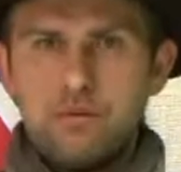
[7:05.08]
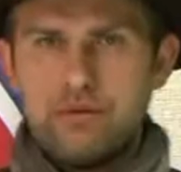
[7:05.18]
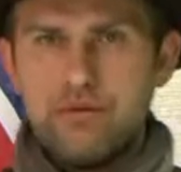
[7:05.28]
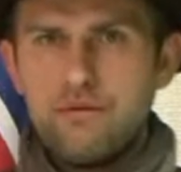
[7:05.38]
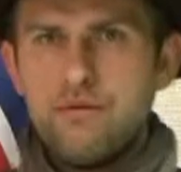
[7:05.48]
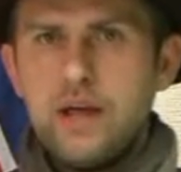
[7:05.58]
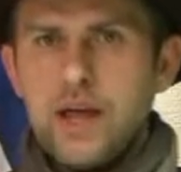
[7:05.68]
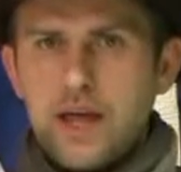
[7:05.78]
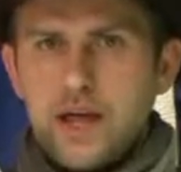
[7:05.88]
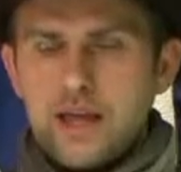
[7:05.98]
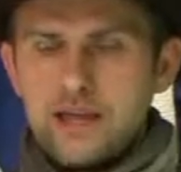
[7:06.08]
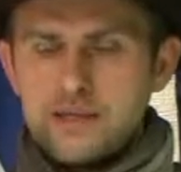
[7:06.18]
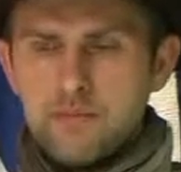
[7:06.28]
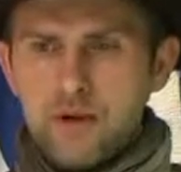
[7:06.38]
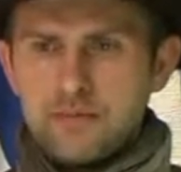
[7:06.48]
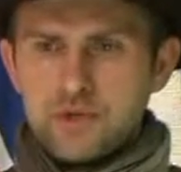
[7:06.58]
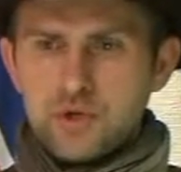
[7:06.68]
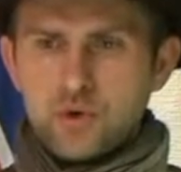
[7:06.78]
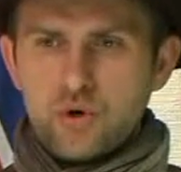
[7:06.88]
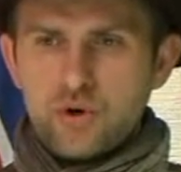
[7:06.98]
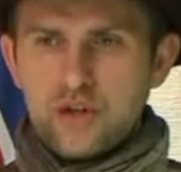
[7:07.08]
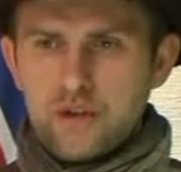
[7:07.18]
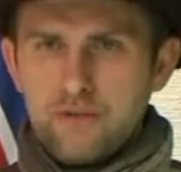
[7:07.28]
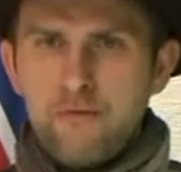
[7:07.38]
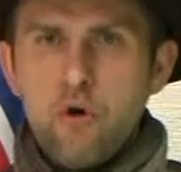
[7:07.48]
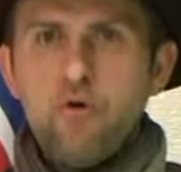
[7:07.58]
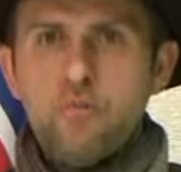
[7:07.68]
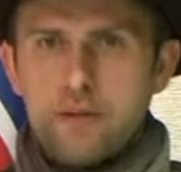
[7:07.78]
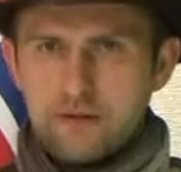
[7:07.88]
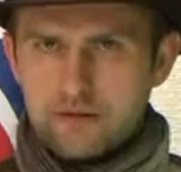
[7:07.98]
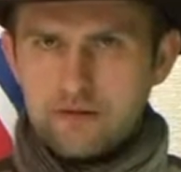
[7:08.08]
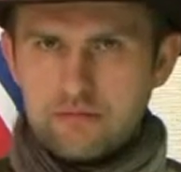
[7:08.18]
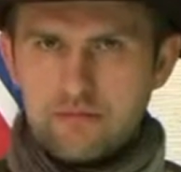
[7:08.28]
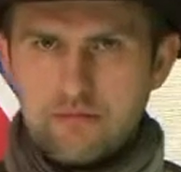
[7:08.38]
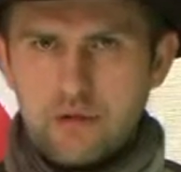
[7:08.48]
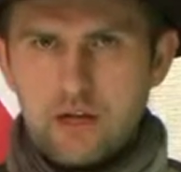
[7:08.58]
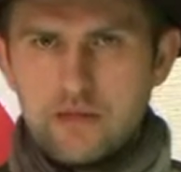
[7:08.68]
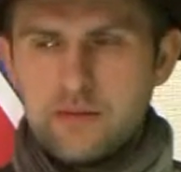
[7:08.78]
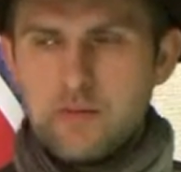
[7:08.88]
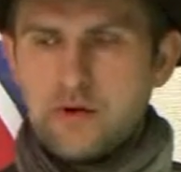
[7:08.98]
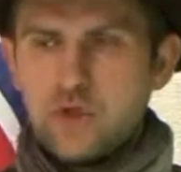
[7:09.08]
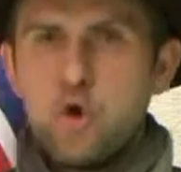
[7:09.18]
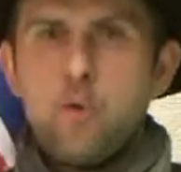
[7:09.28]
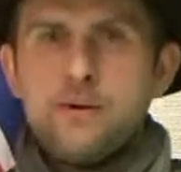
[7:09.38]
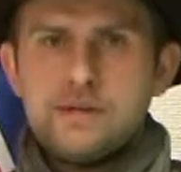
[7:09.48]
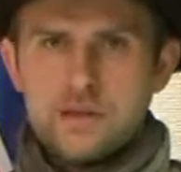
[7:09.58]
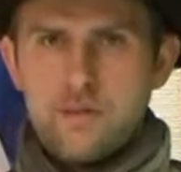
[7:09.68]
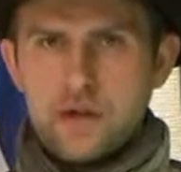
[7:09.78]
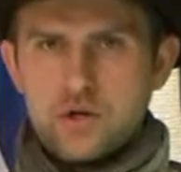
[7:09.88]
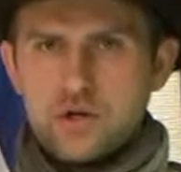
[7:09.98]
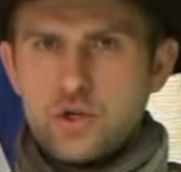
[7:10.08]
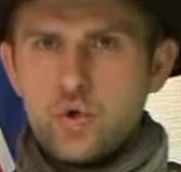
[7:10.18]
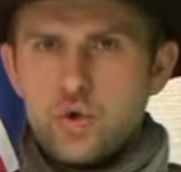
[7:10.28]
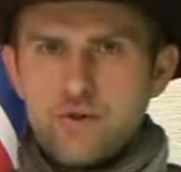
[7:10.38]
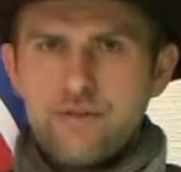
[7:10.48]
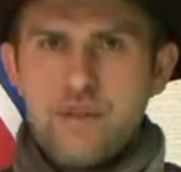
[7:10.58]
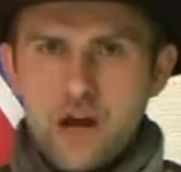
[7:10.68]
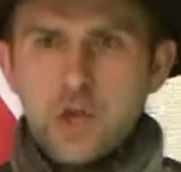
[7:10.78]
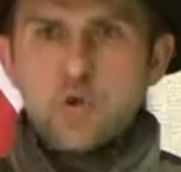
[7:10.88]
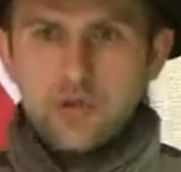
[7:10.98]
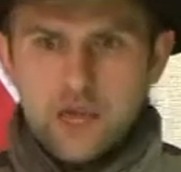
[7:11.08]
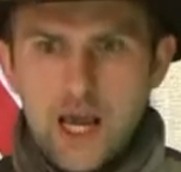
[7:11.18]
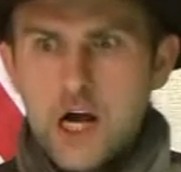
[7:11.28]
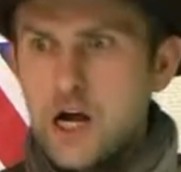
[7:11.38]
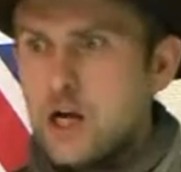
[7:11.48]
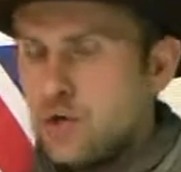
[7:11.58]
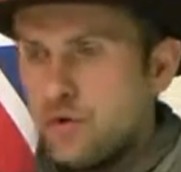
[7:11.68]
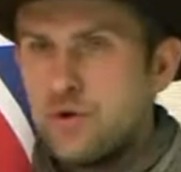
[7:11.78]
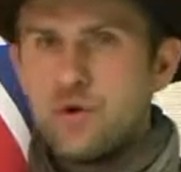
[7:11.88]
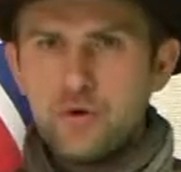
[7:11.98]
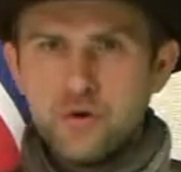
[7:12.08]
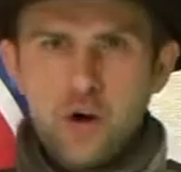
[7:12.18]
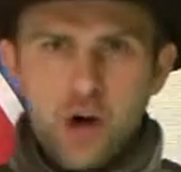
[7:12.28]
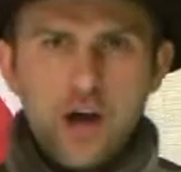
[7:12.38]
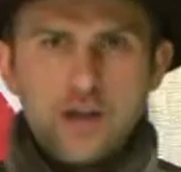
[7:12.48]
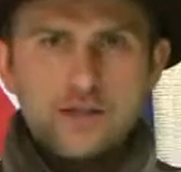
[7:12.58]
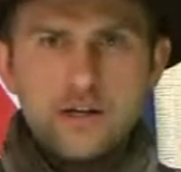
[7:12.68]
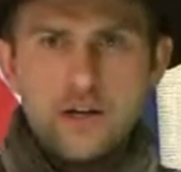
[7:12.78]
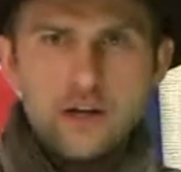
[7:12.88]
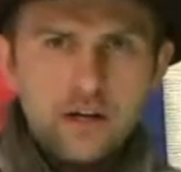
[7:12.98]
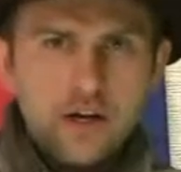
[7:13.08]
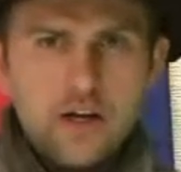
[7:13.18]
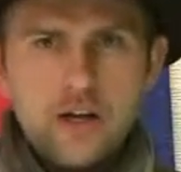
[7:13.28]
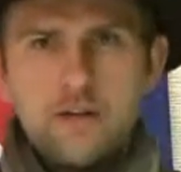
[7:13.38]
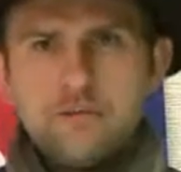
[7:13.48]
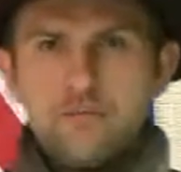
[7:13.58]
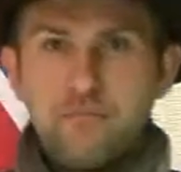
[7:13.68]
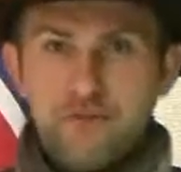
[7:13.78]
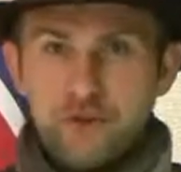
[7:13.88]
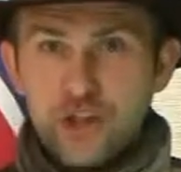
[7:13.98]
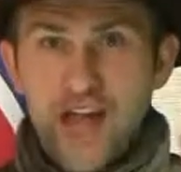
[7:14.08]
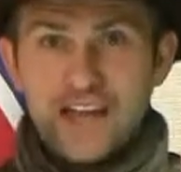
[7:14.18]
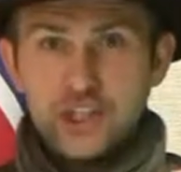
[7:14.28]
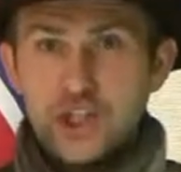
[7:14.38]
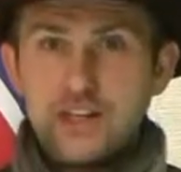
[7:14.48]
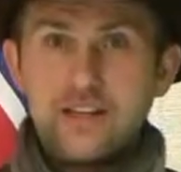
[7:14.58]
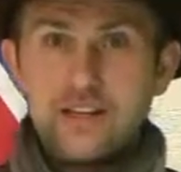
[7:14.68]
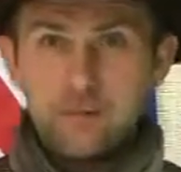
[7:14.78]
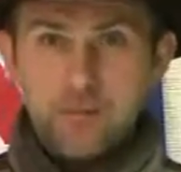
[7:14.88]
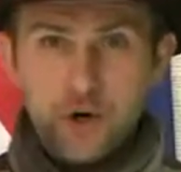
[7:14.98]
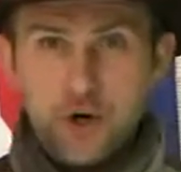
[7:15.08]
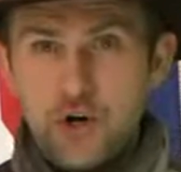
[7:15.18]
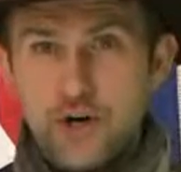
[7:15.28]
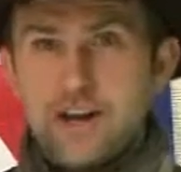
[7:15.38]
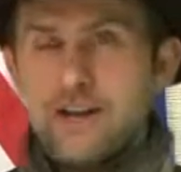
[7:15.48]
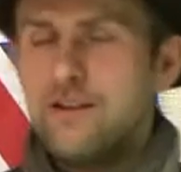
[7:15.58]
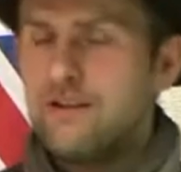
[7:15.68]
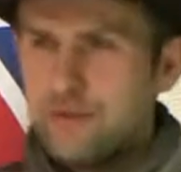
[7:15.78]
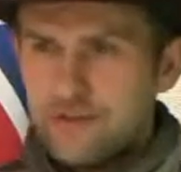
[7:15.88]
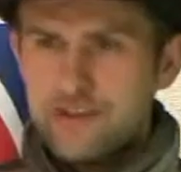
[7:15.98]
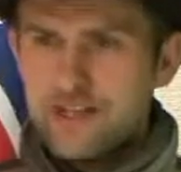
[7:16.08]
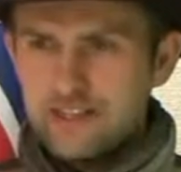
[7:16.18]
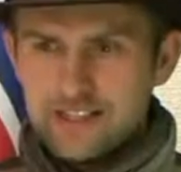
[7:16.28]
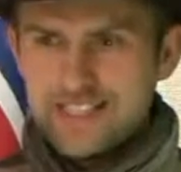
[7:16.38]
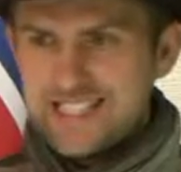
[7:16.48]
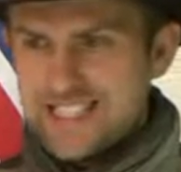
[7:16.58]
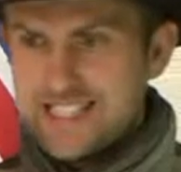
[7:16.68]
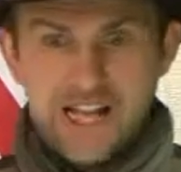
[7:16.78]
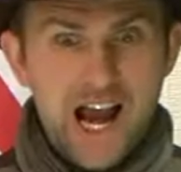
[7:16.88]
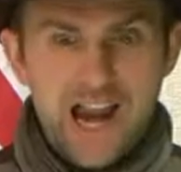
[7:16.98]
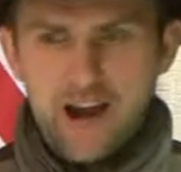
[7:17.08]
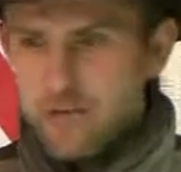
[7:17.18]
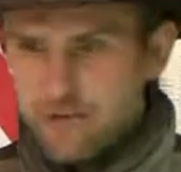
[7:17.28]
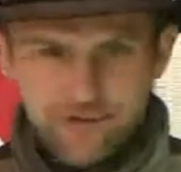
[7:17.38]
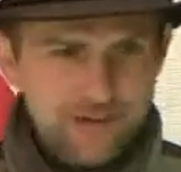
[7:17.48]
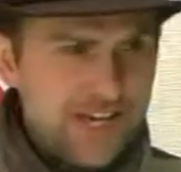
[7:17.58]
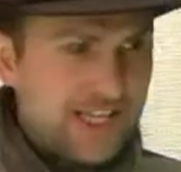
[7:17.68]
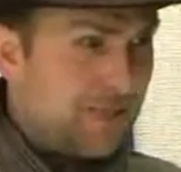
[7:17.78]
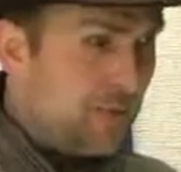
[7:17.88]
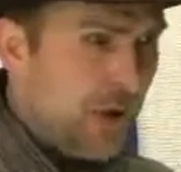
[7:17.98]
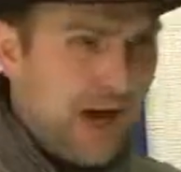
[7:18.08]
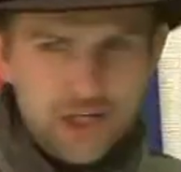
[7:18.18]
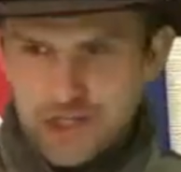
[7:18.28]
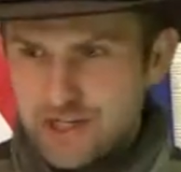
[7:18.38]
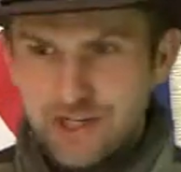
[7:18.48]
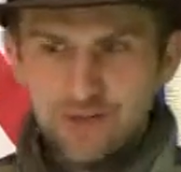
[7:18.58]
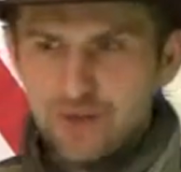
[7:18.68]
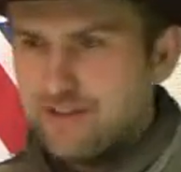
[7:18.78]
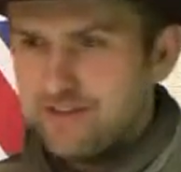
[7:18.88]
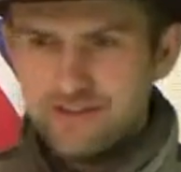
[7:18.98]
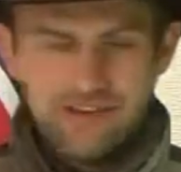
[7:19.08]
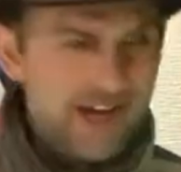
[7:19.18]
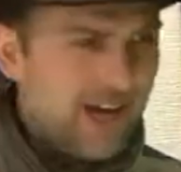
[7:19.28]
with you. It's about your involvement. It's about your participation. You're there. You care. Your eyes are flashing and burning with desire, with desperation, with